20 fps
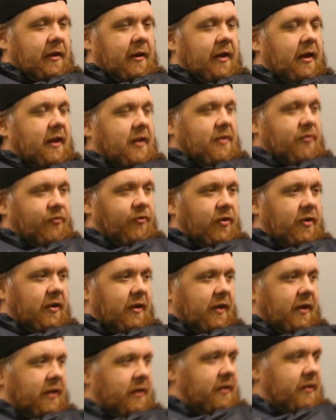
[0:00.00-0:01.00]
It's
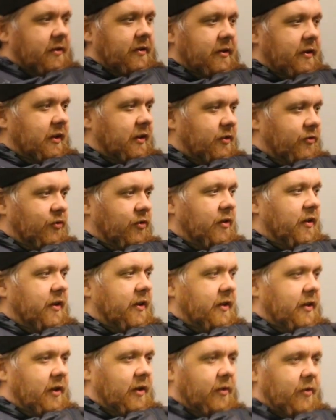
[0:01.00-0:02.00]
really, it's really,
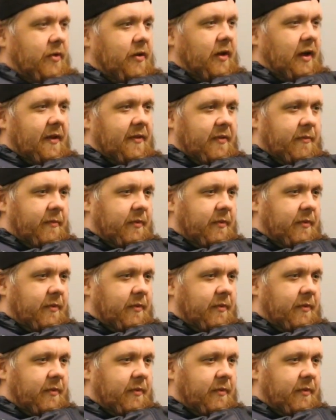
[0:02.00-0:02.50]
you know, you have to,